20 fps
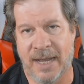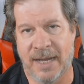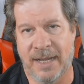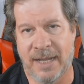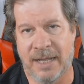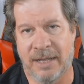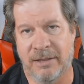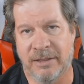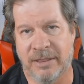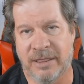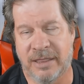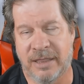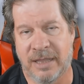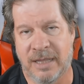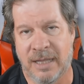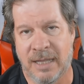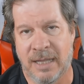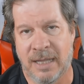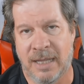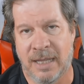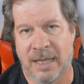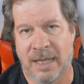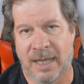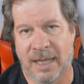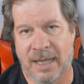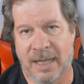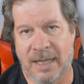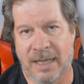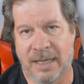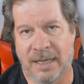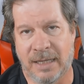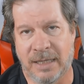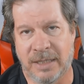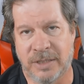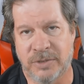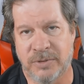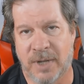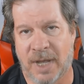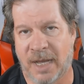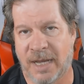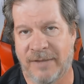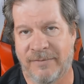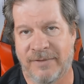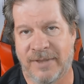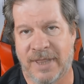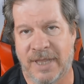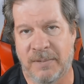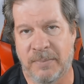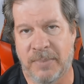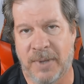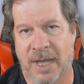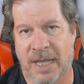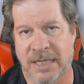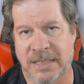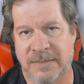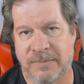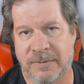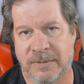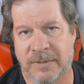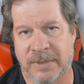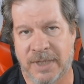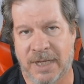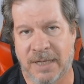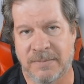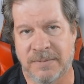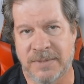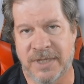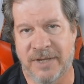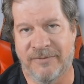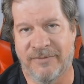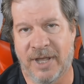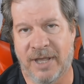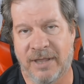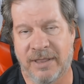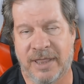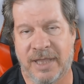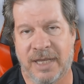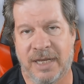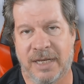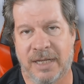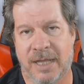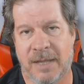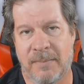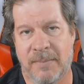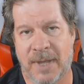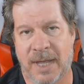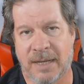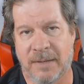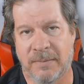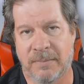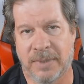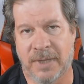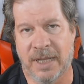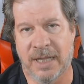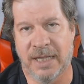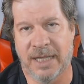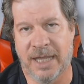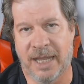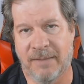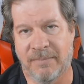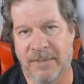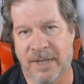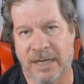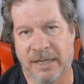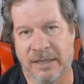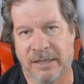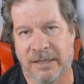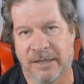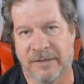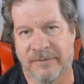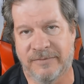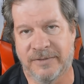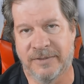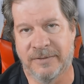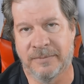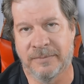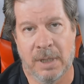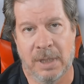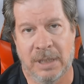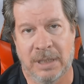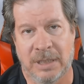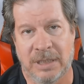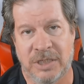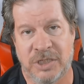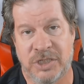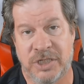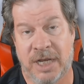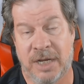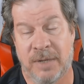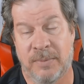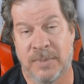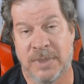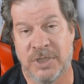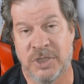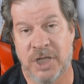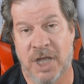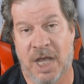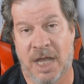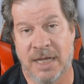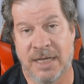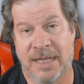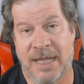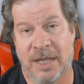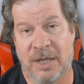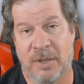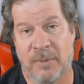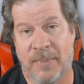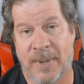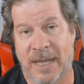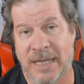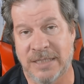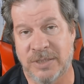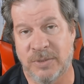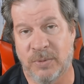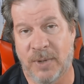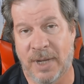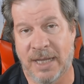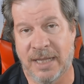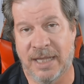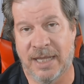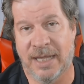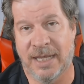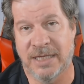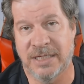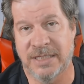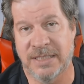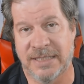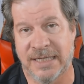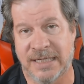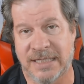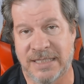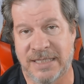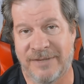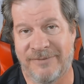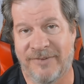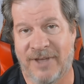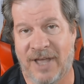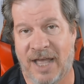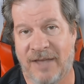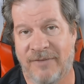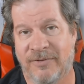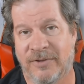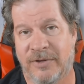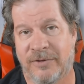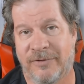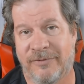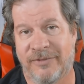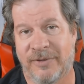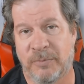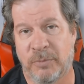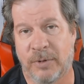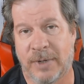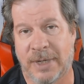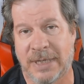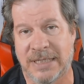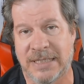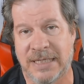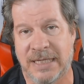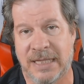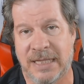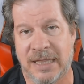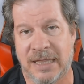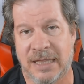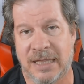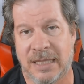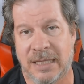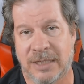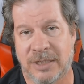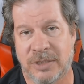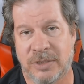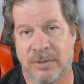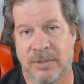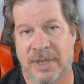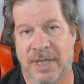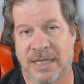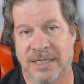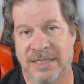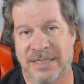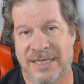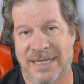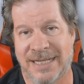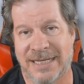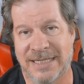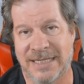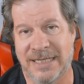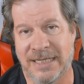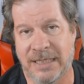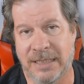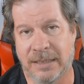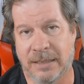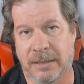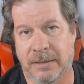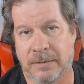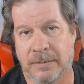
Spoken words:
health, and he tried everything possible to get himself healthy to come back and play the game that he loved. Gentleman John Gale passed away at the age of 65 on November 18th, 2019.